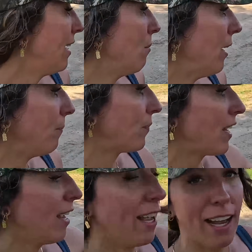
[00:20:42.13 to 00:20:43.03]
But,
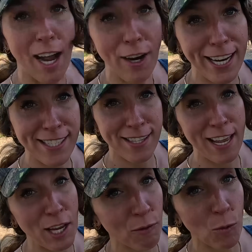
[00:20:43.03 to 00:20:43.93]
all right guys,
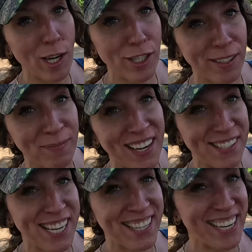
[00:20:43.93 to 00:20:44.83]
thank you for watching. I'll
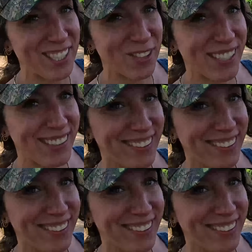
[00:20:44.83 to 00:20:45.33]
see you in the next one.